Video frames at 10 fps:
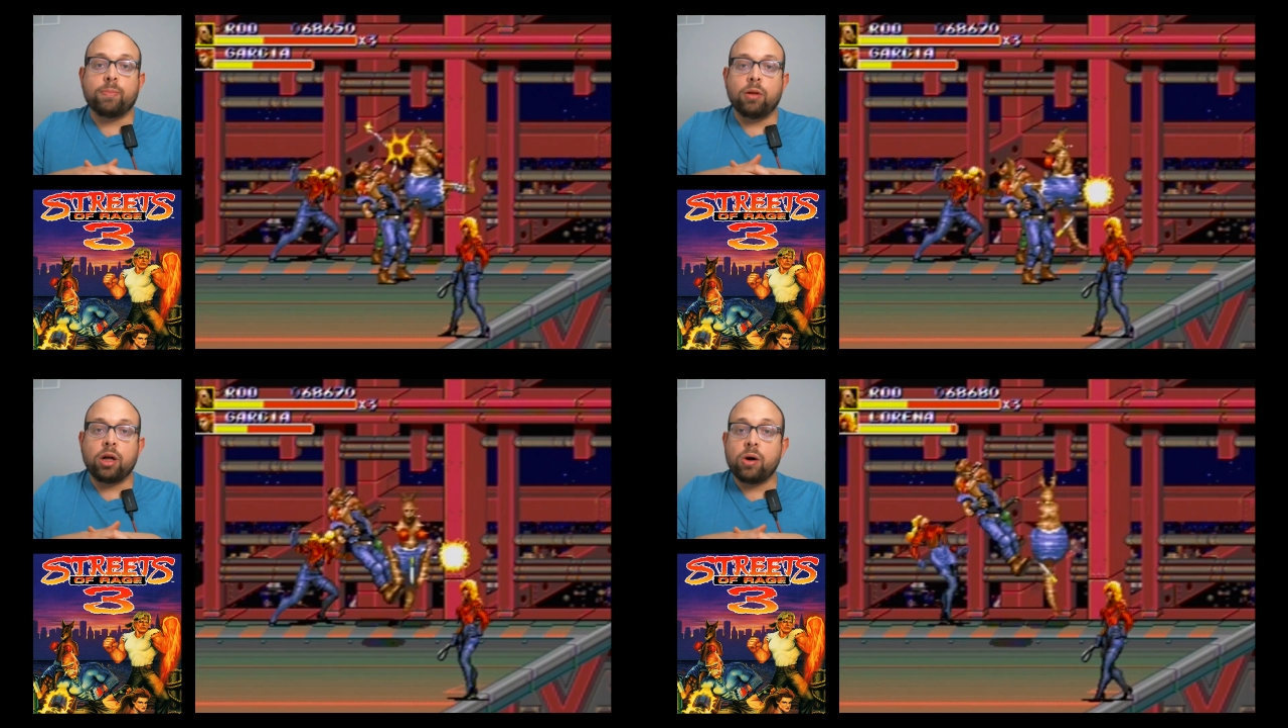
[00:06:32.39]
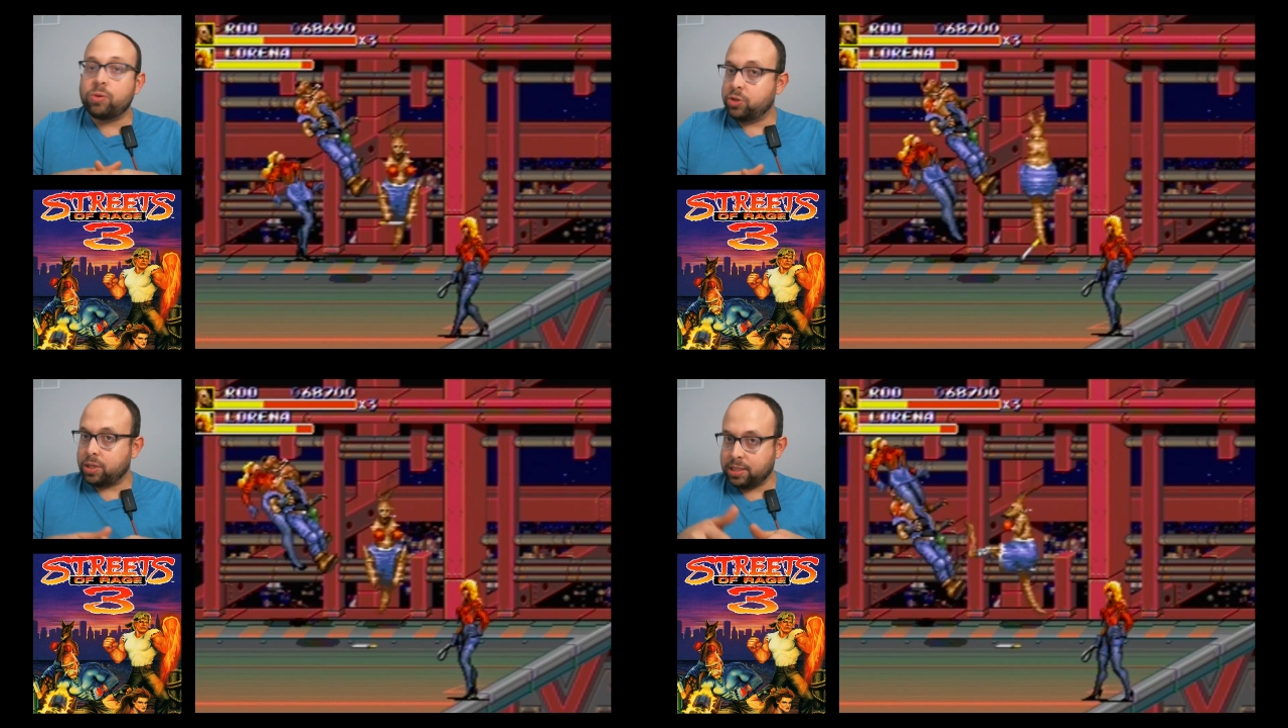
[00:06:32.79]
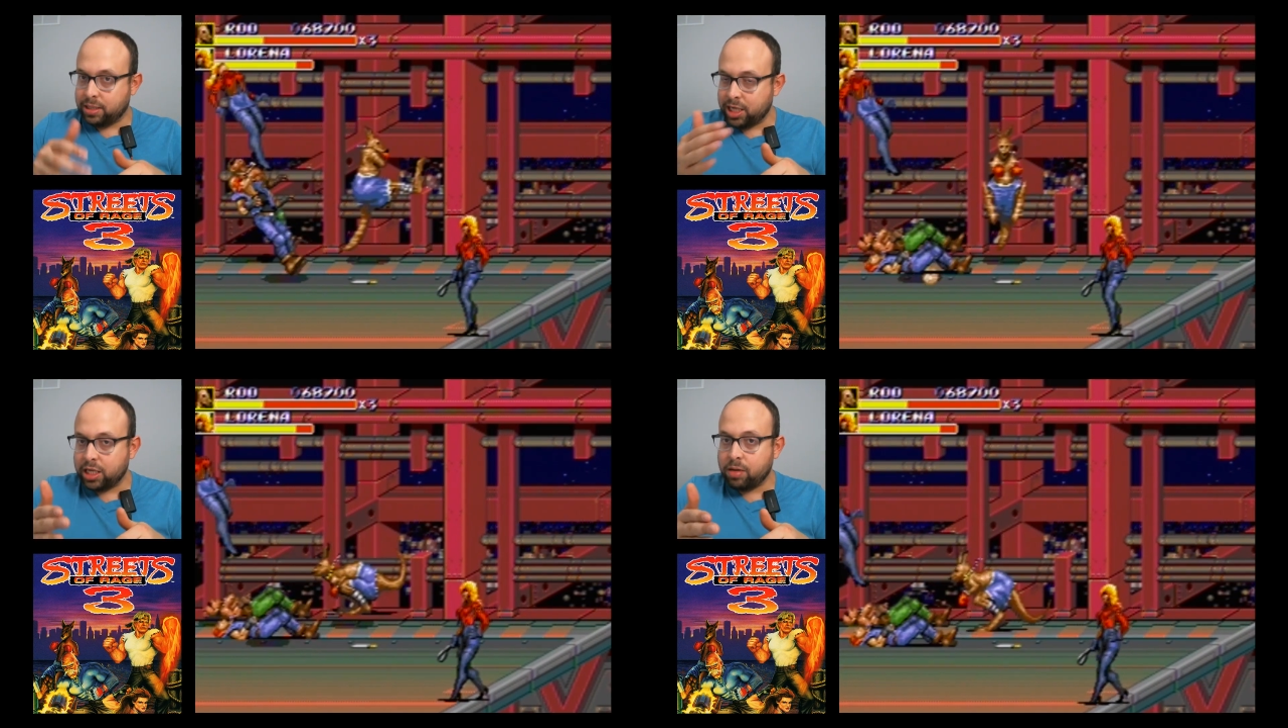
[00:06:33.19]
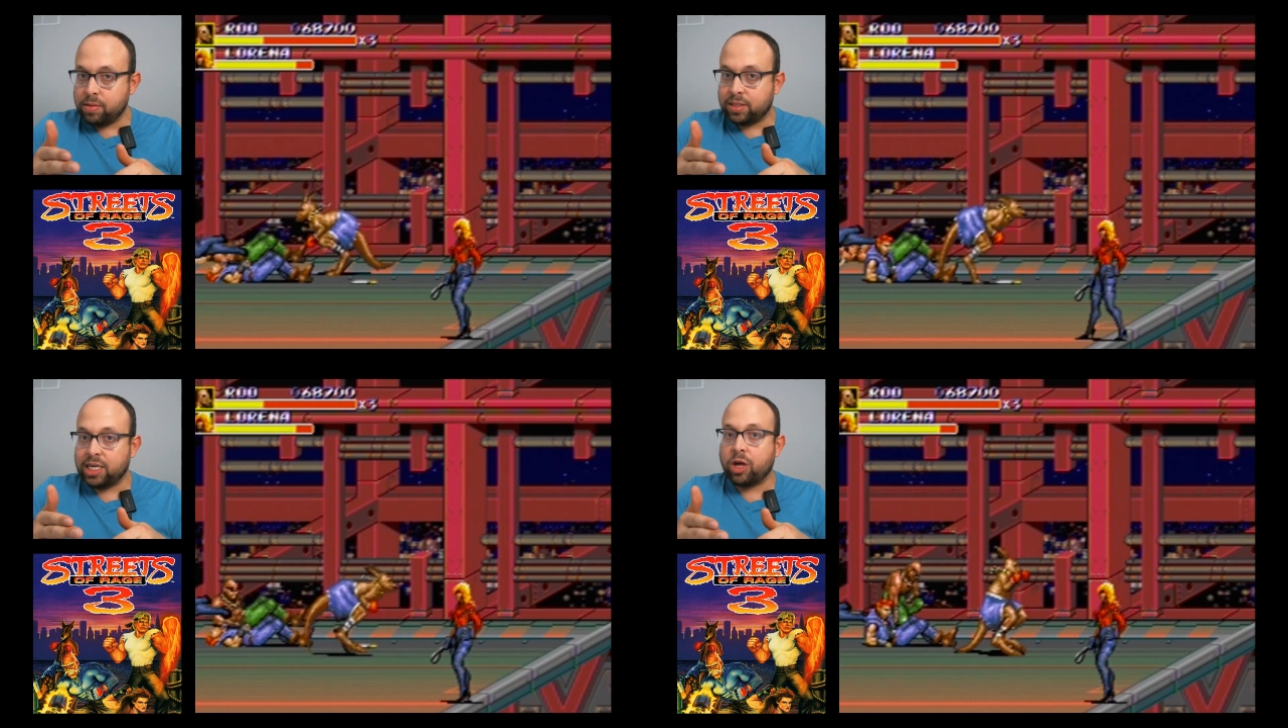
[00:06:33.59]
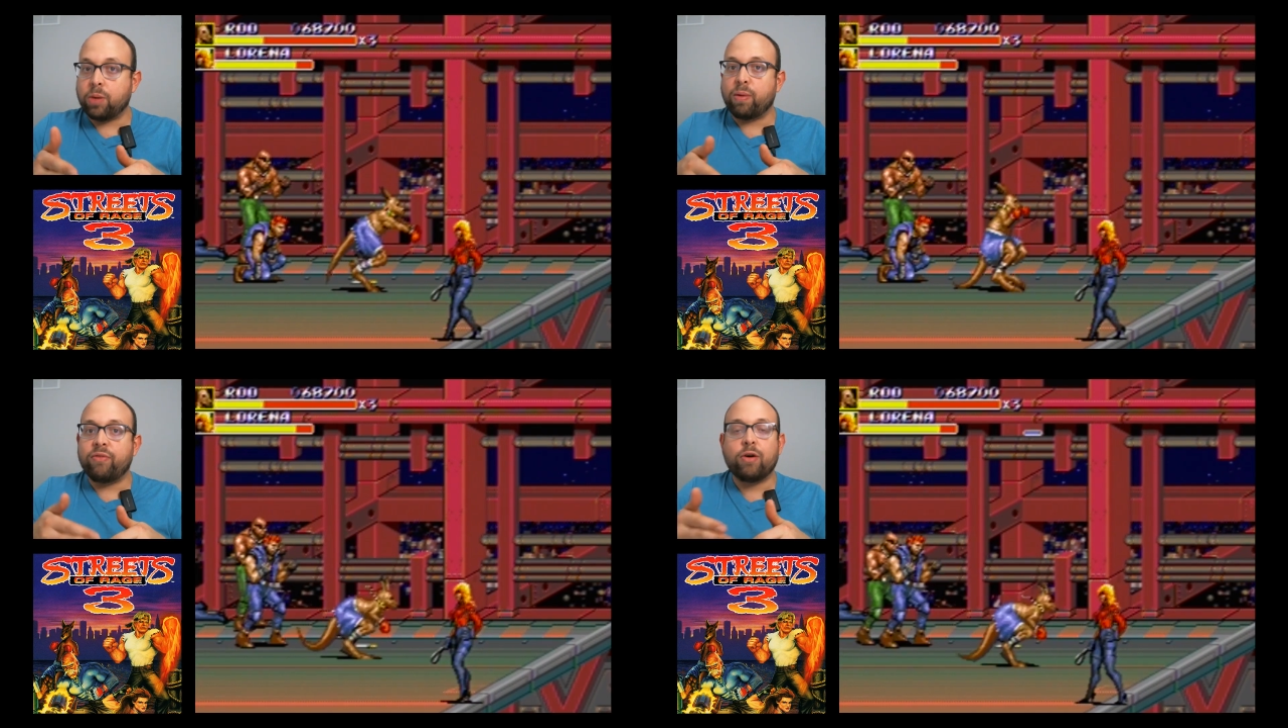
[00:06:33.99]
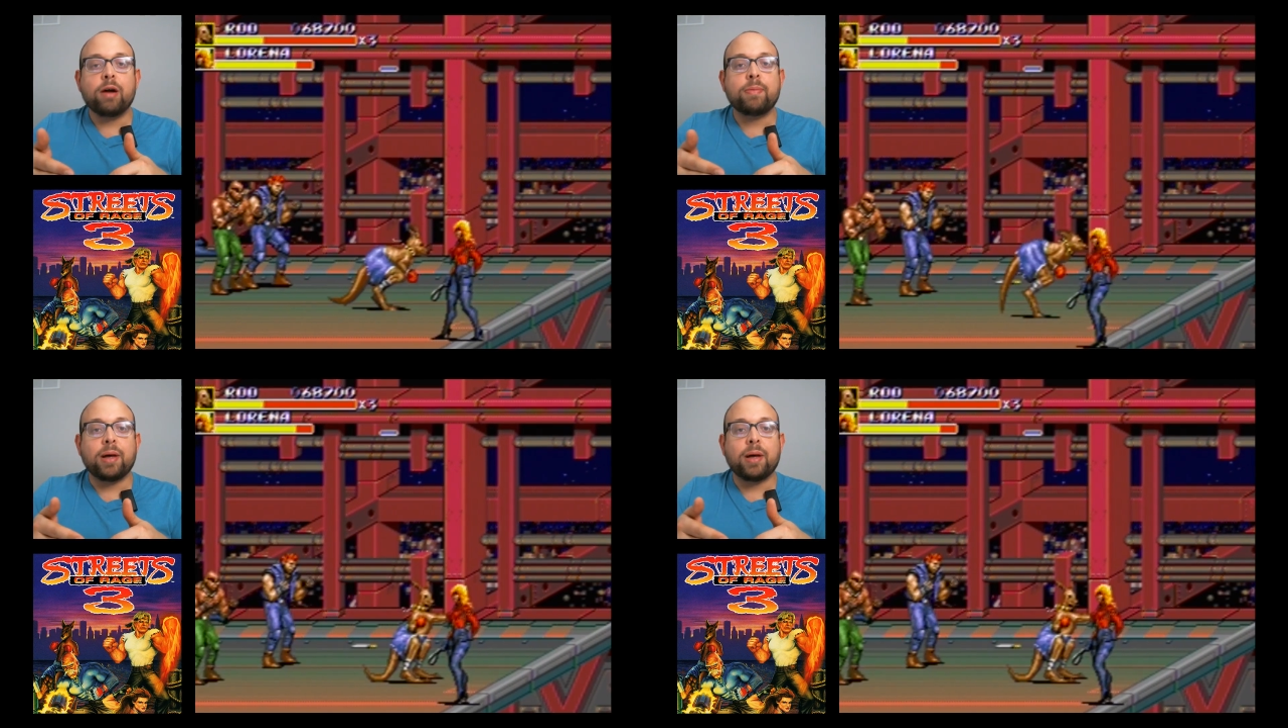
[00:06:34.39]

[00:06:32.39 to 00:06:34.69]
below so you can see them and see how they're performed,